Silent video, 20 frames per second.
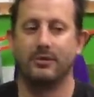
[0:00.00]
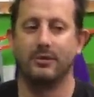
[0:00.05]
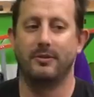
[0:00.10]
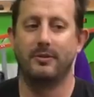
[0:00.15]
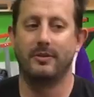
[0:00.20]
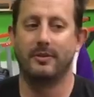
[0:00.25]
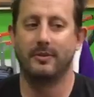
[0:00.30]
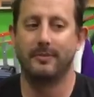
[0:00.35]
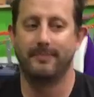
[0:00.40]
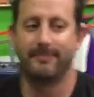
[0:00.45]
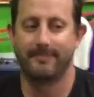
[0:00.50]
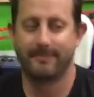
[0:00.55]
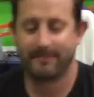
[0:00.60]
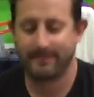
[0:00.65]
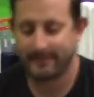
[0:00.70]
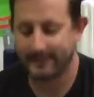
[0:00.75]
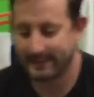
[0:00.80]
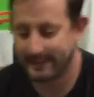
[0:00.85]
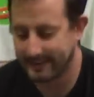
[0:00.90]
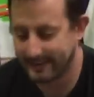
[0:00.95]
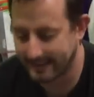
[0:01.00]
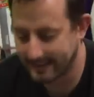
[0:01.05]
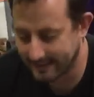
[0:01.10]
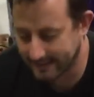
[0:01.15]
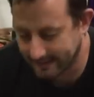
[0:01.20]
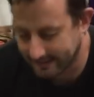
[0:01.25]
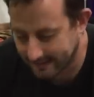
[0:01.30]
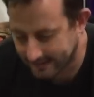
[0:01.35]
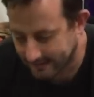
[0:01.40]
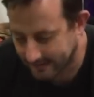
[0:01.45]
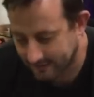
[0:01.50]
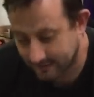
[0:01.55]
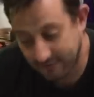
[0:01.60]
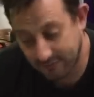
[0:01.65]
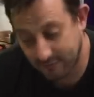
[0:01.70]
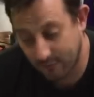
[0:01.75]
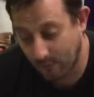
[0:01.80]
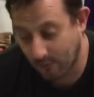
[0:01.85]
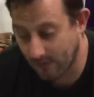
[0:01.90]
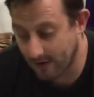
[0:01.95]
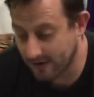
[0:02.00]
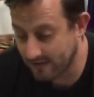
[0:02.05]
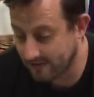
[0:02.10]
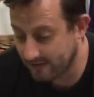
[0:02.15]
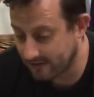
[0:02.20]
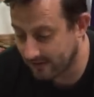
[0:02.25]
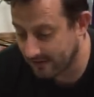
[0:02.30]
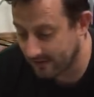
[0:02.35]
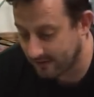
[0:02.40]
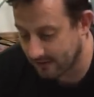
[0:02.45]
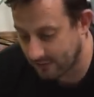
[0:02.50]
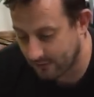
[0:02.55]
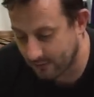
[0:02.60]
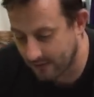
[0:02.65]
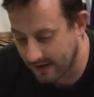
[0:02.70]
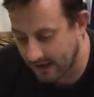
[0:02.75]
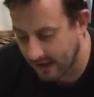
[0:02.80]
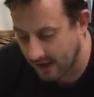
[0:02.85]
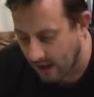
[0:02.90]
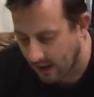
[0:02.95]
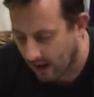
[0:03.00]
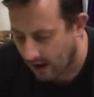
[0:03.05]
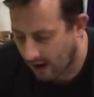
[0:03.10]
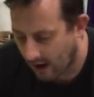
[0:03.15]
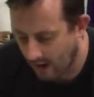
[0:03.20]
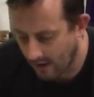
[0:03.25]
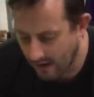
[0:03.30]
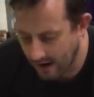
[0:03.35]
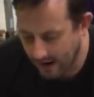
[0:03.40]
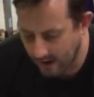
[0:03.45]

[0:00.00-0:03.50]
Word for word: was YouTube. Yeah. Four to zero to three. Come on. All